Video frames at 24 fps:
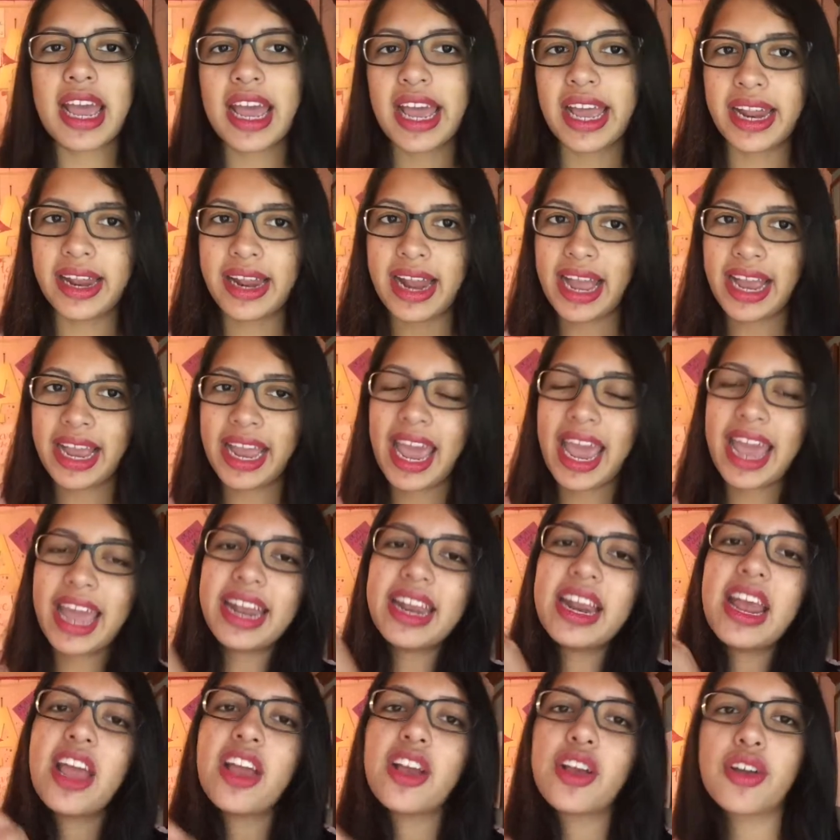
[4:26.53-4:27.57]
And
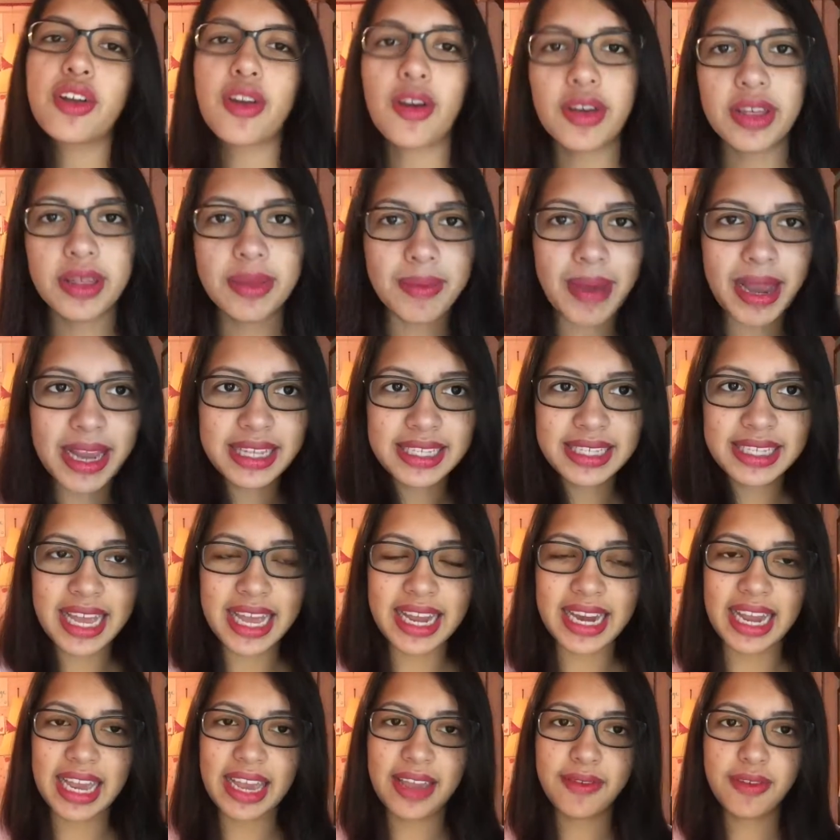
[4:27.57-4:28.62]
again, growth
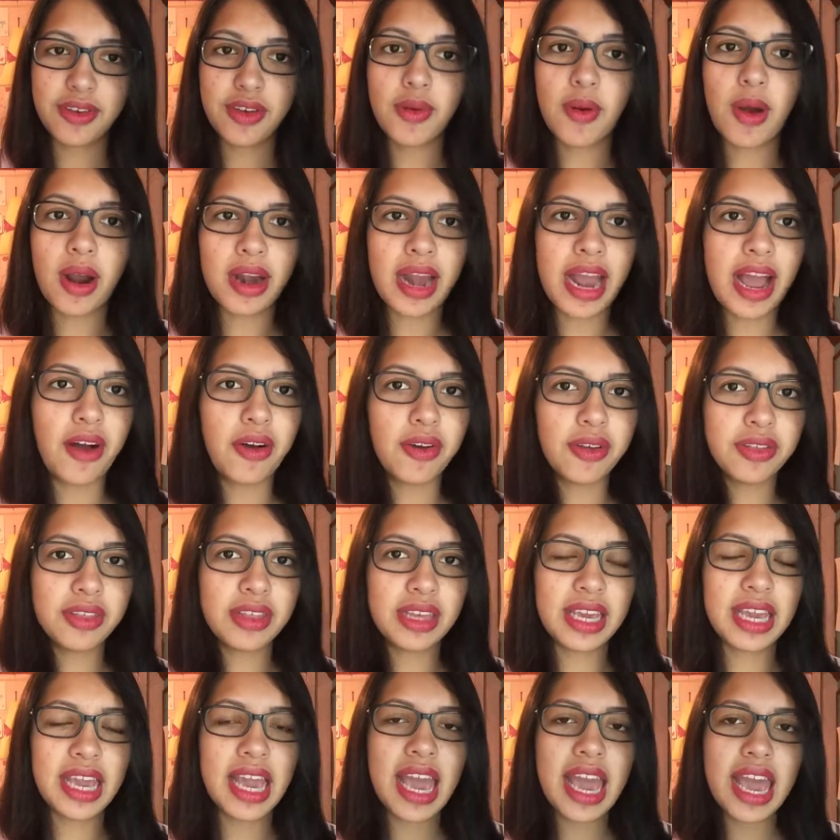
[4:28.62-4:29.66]
mindset, if you are
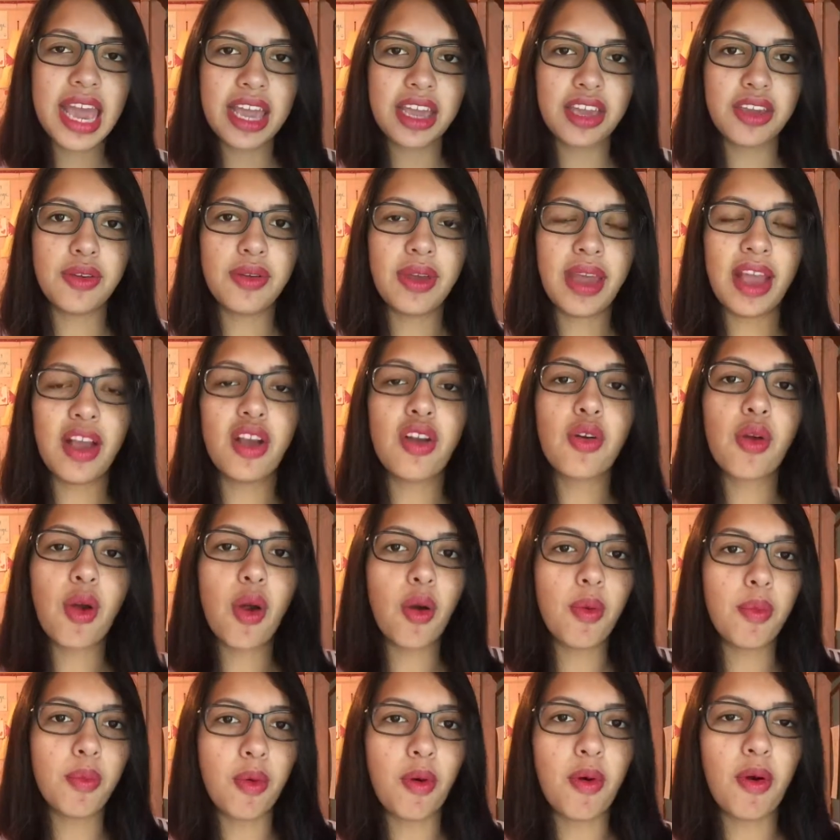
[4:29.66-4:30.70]
healthy, you can
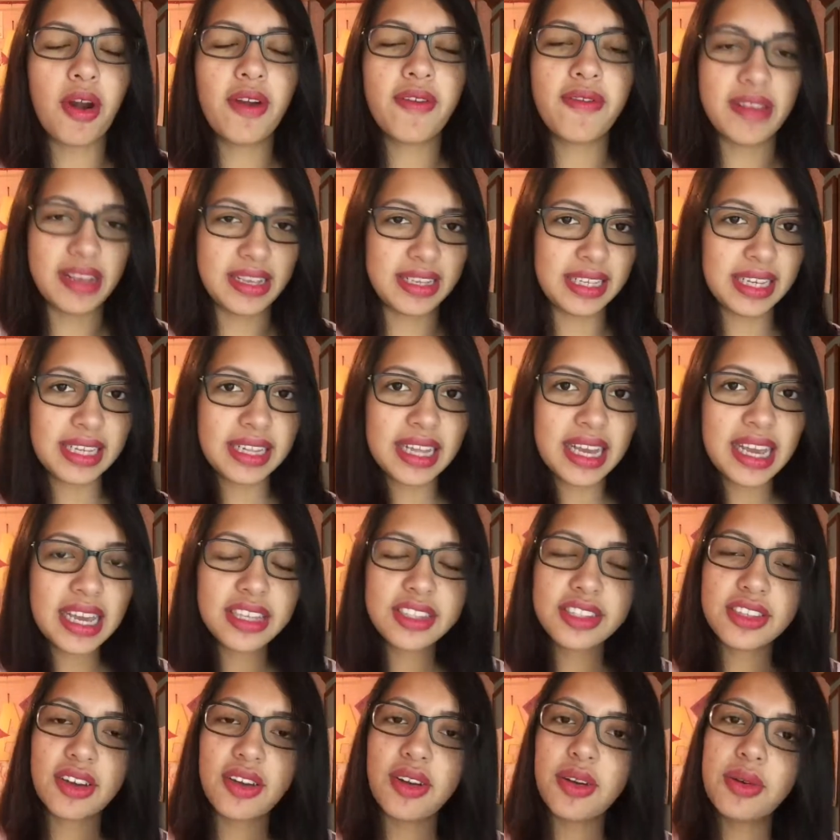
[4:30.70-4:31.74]
grow more
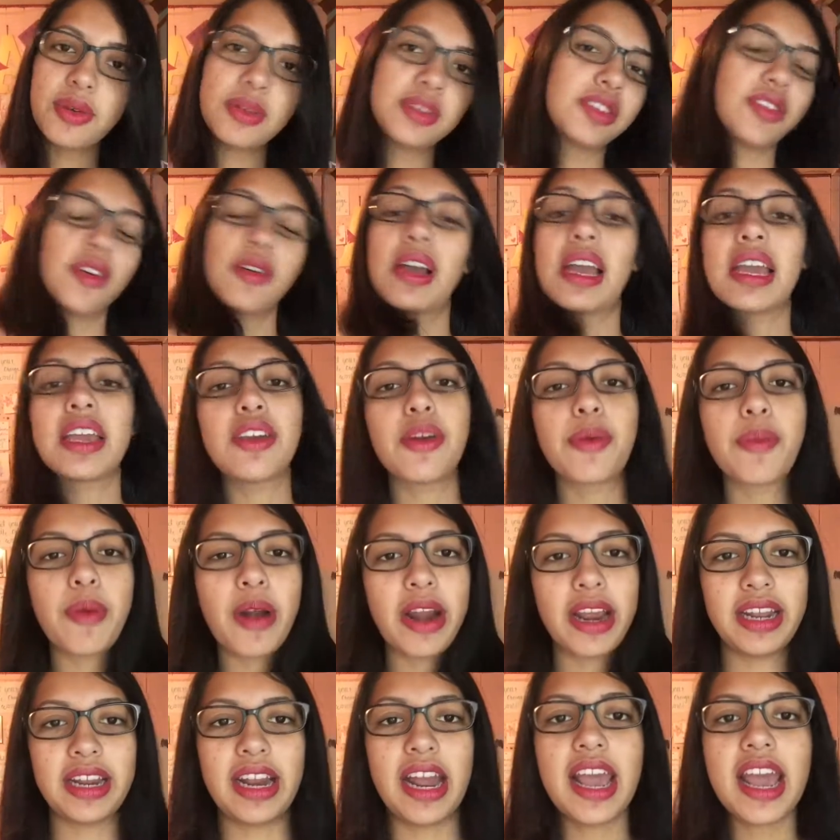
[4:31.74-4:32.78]
physically, so can your
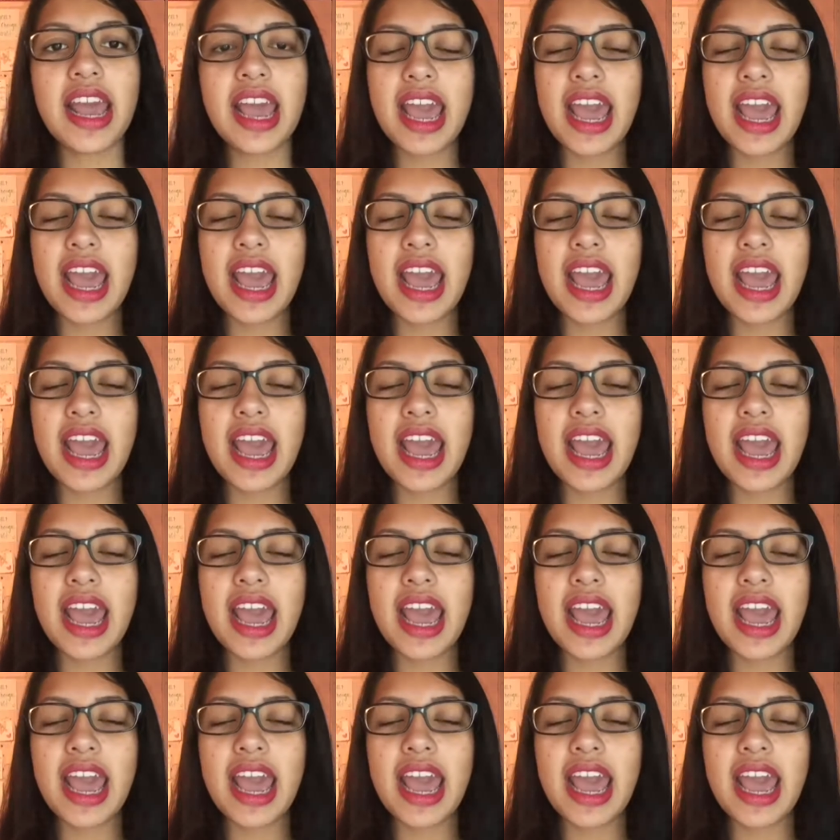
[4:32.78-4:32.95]
brain.